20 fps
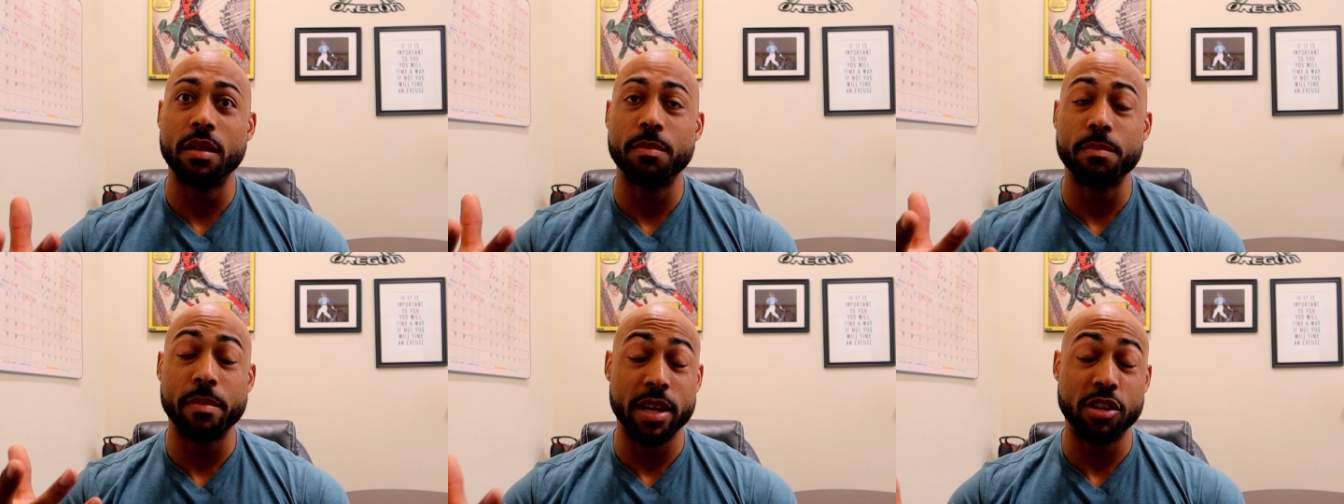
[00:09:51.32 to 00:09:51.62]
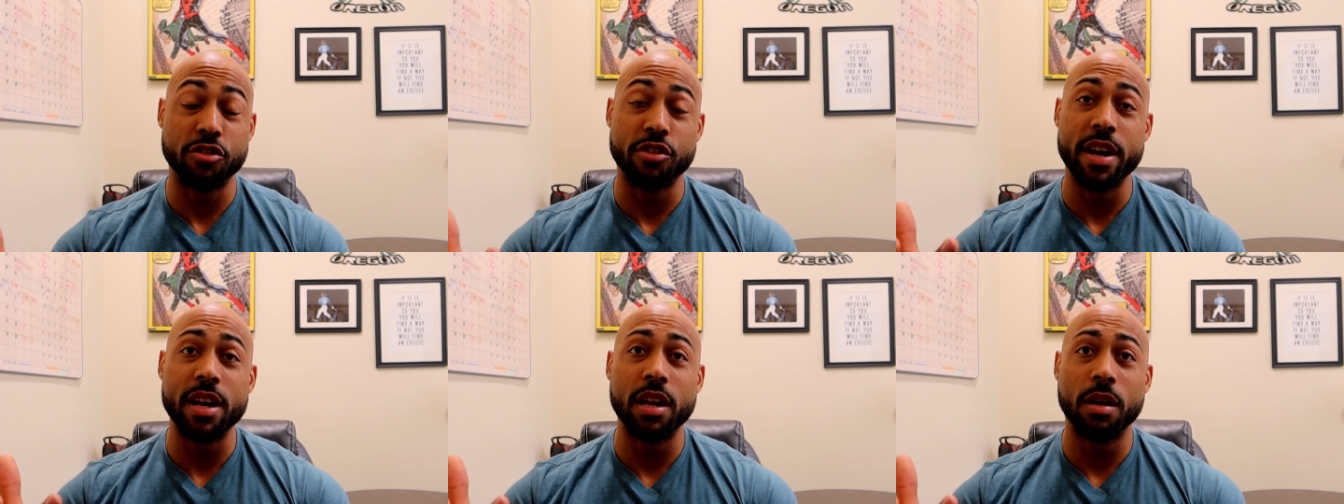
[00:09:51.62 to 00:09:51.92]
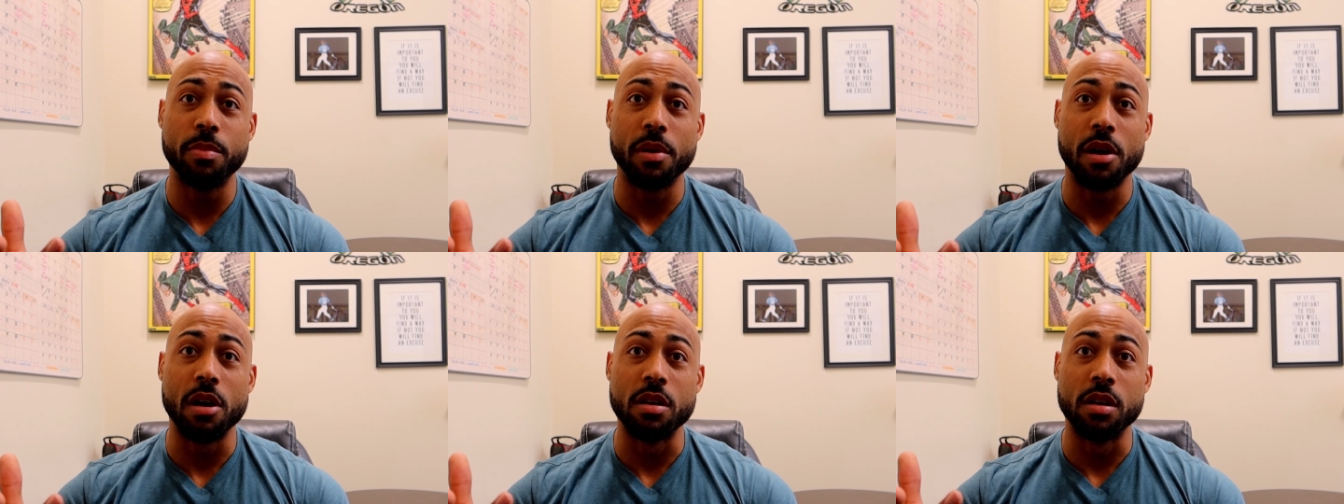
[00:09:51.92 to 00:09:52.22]
my
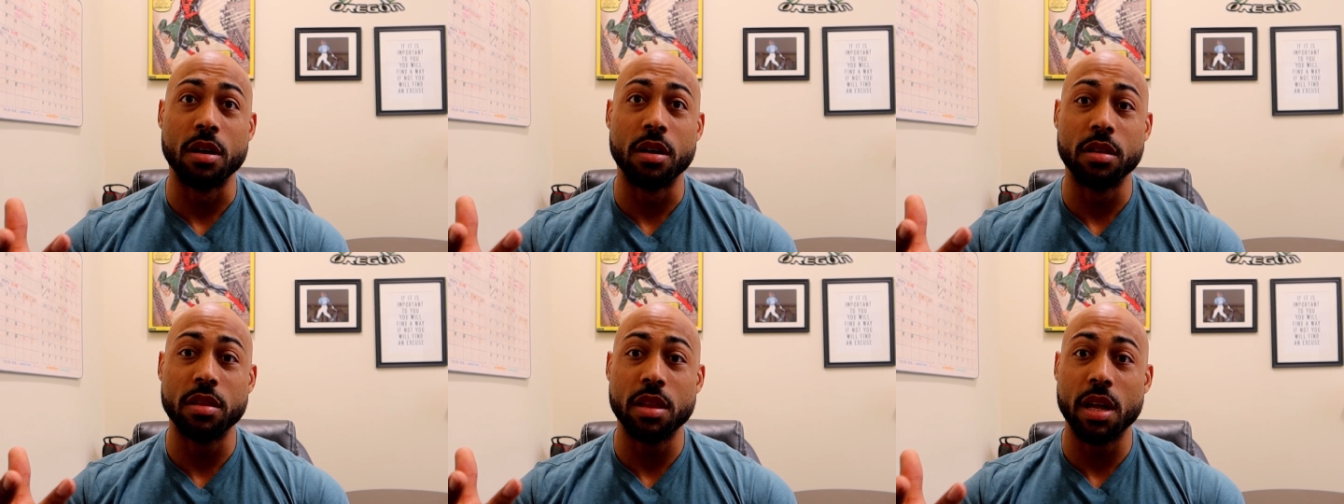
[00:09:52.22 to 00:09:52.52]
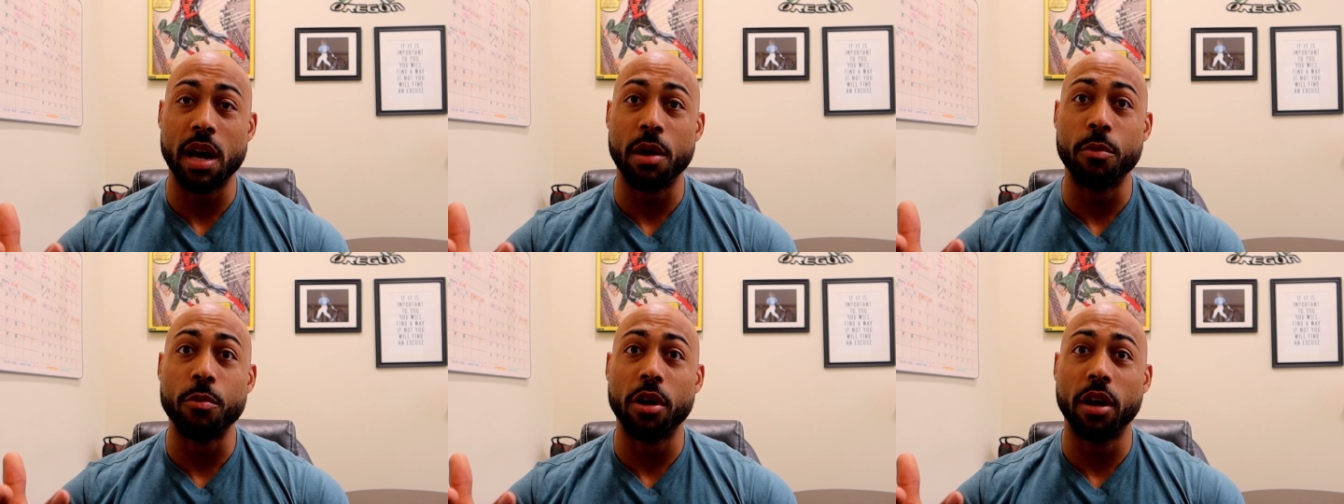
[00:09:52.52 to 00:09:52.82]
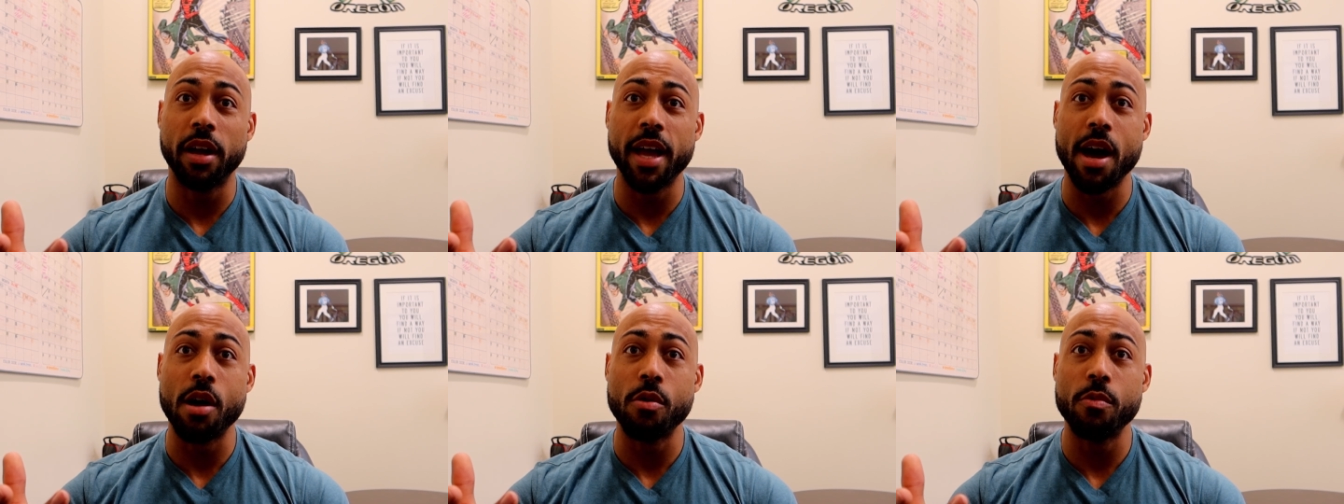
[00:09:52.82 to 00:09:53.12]
training partner that I
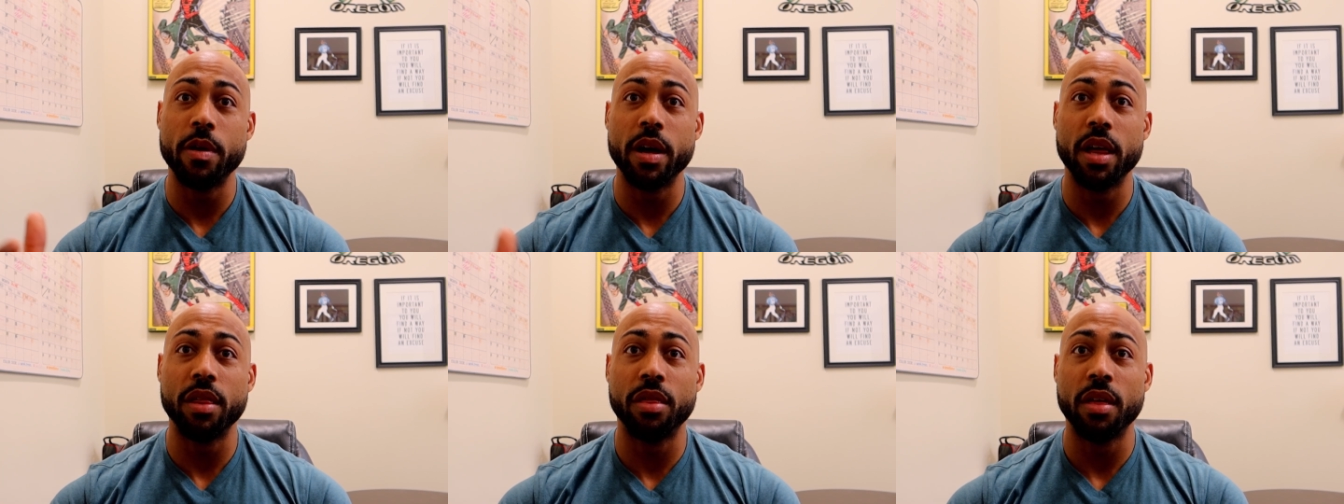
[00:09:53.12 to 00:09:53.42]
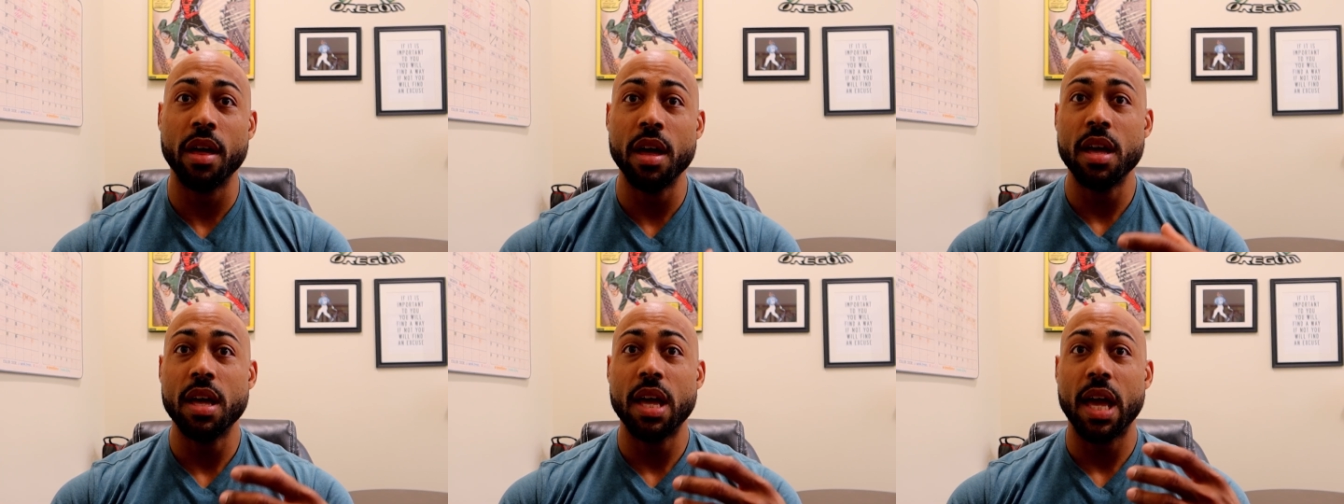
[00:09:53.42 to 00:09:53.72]
work out with,